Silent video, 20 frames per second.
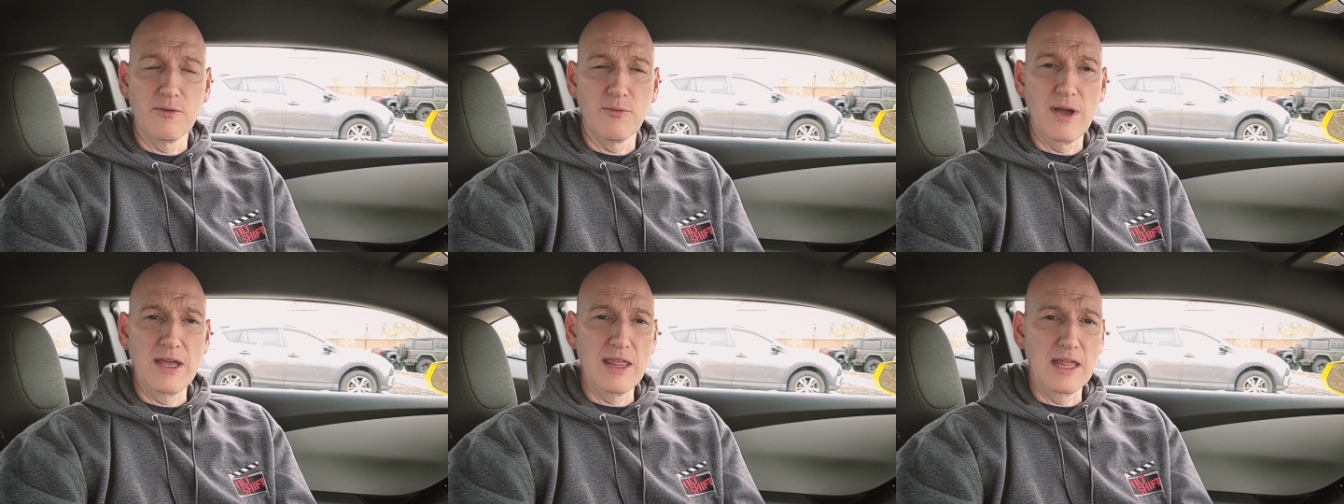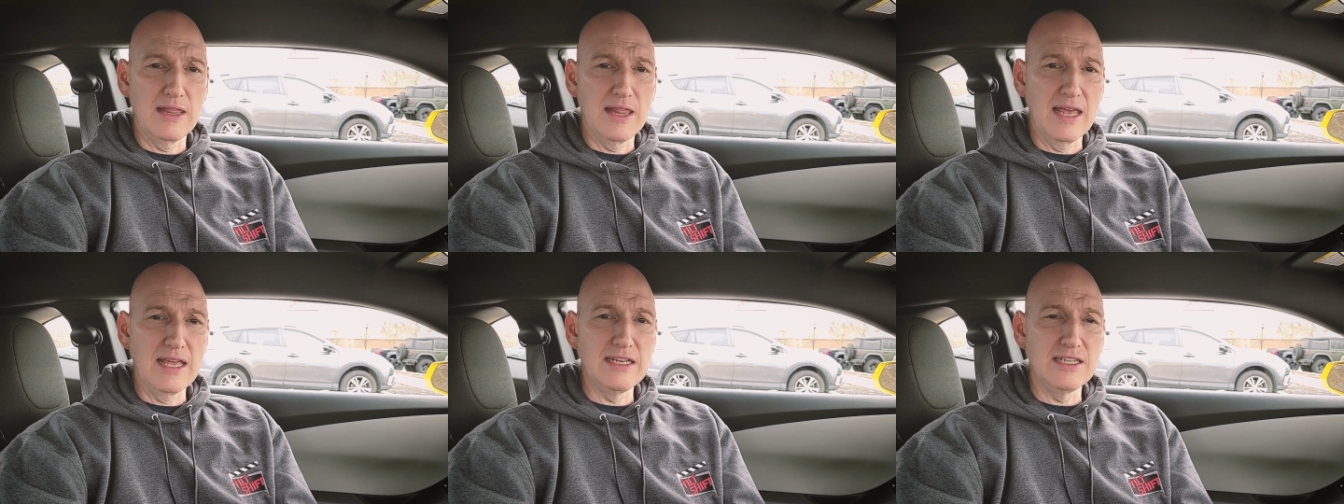a way
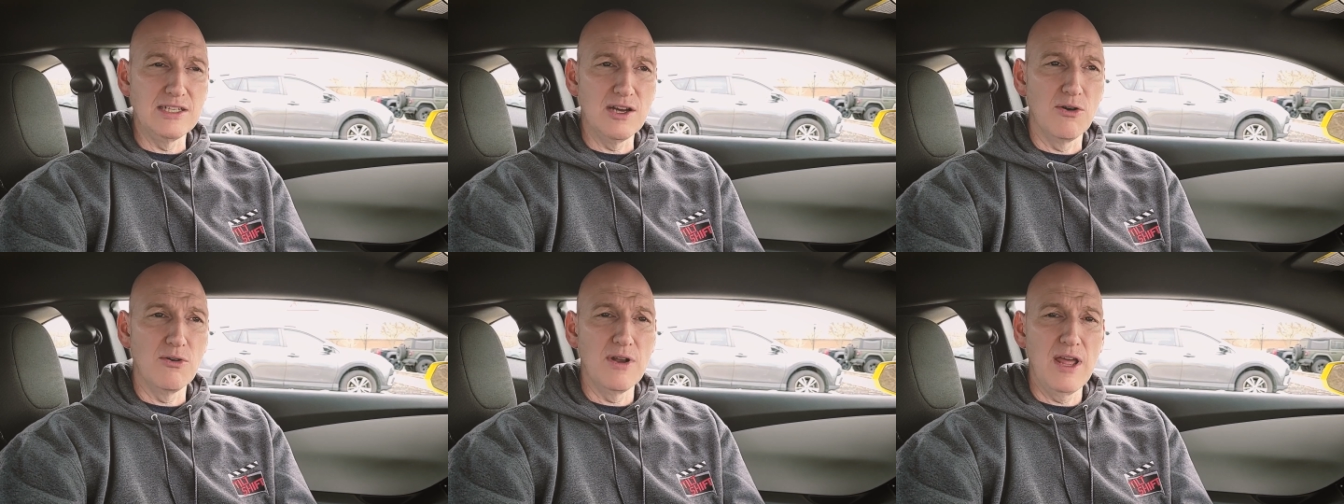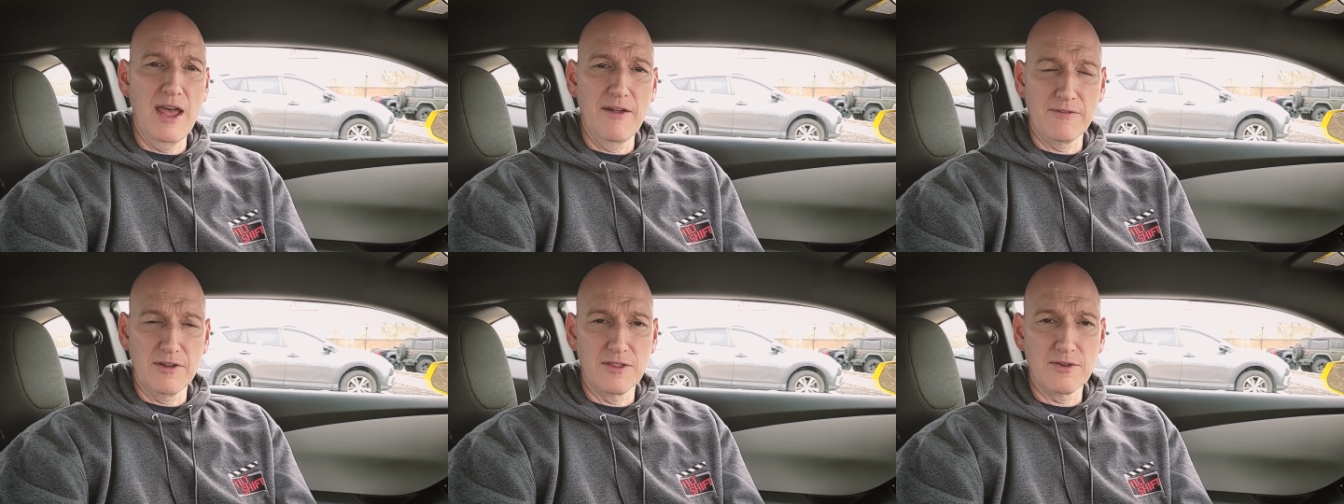that they don't
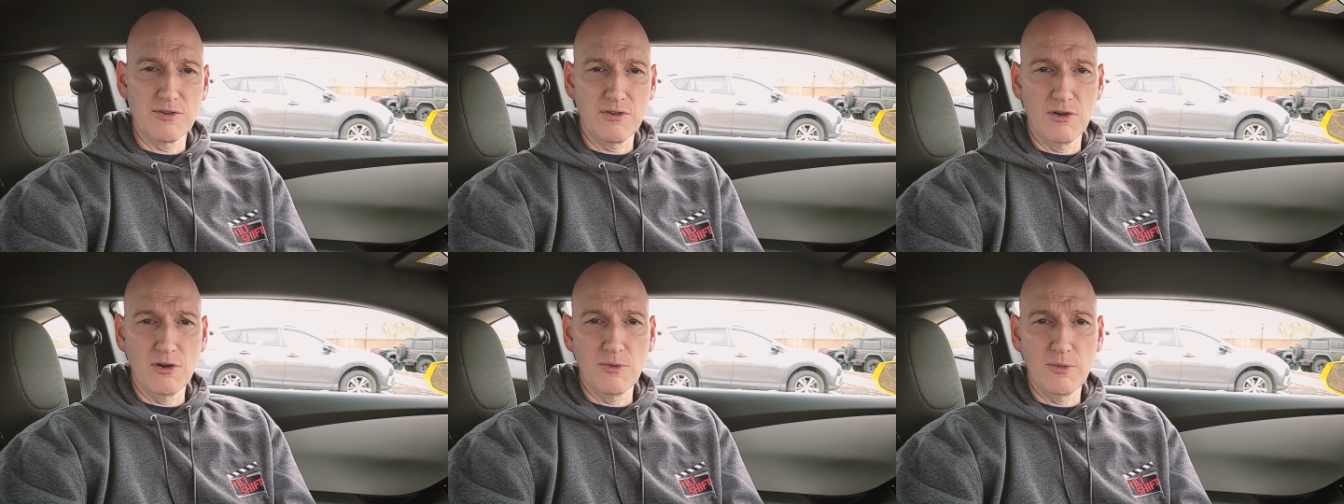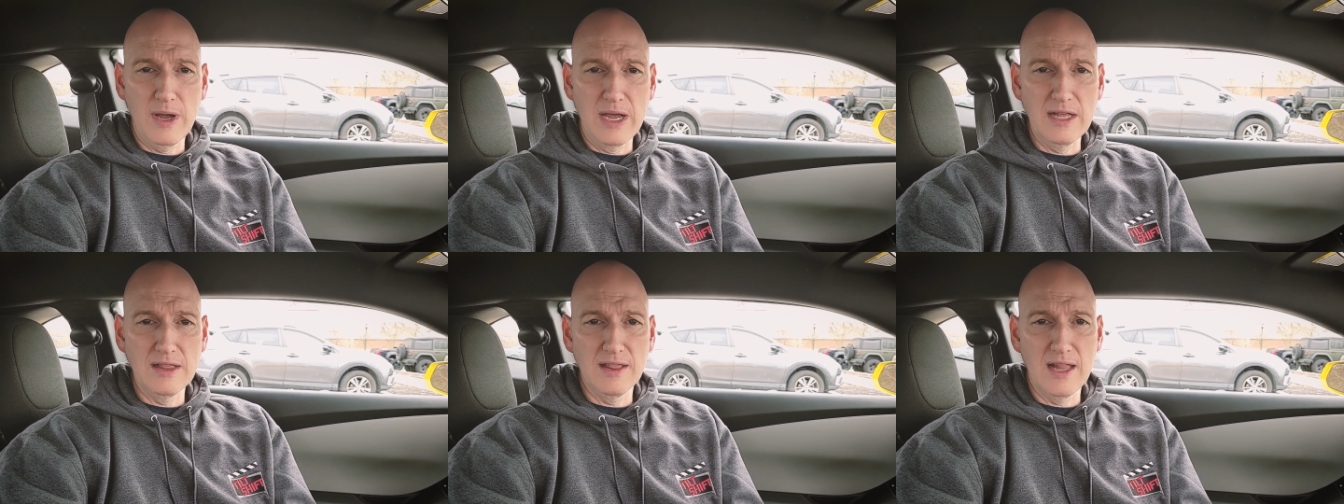have to throw
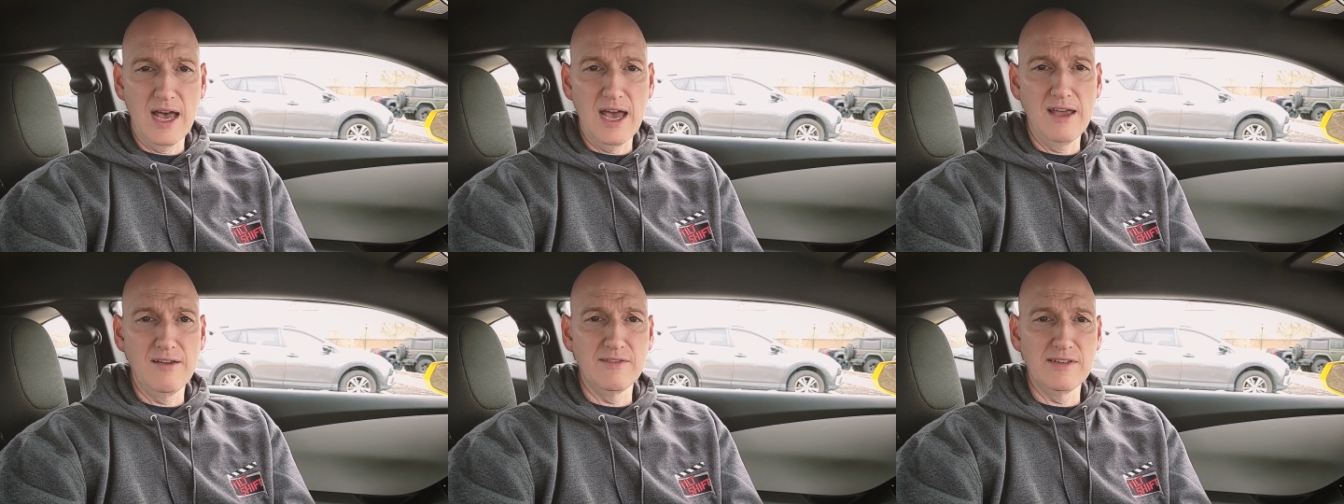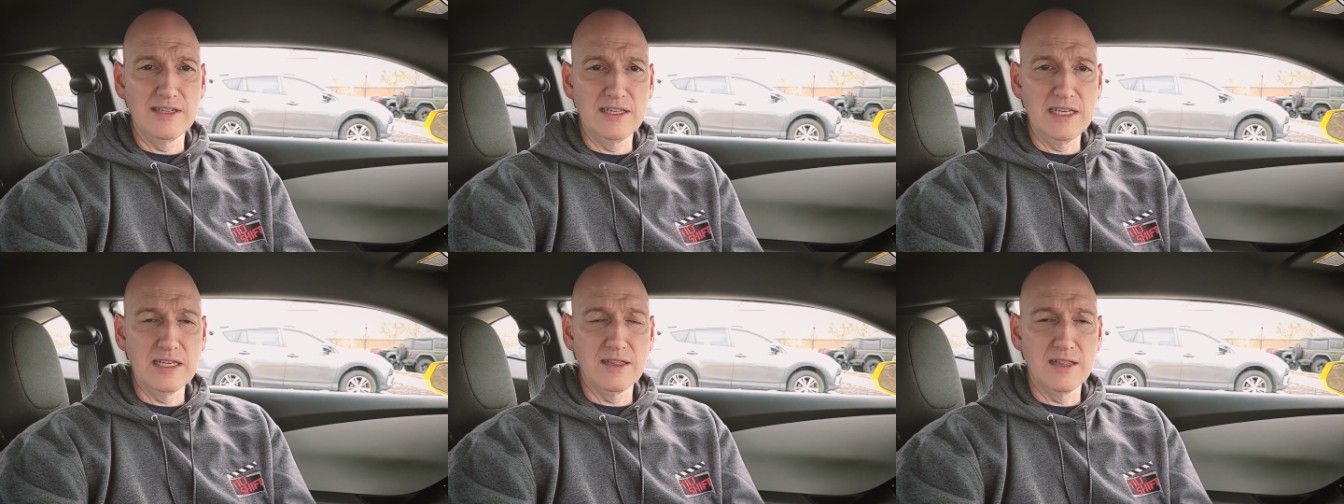away
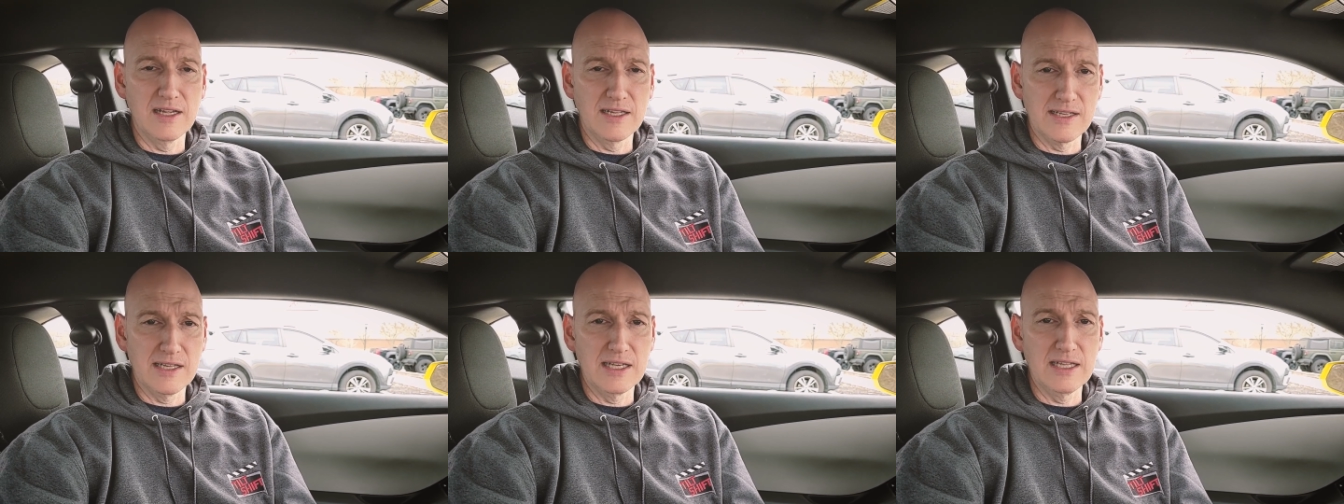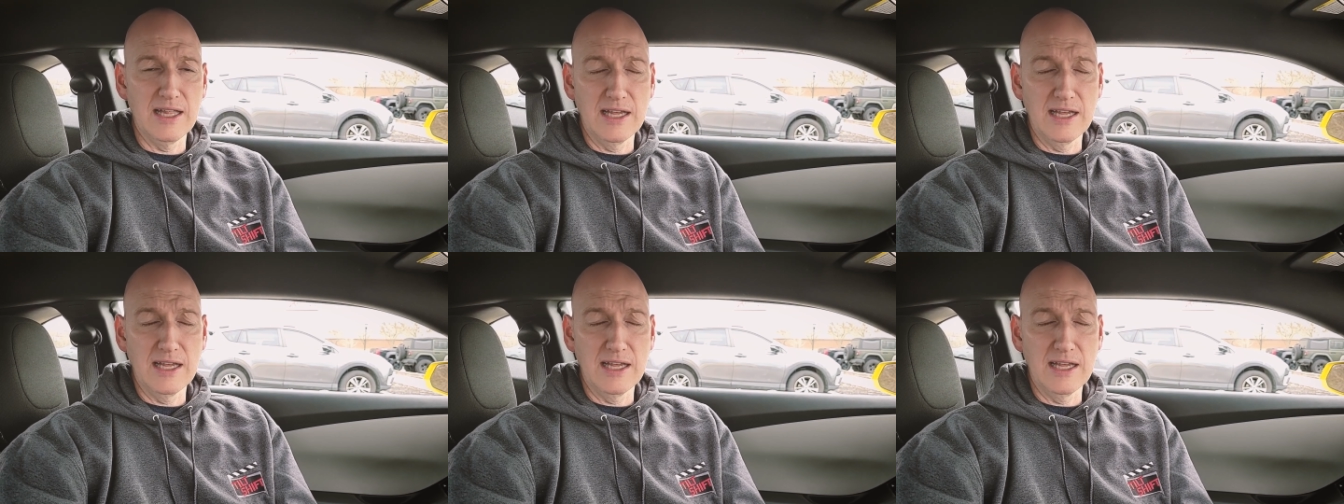lives needlessly,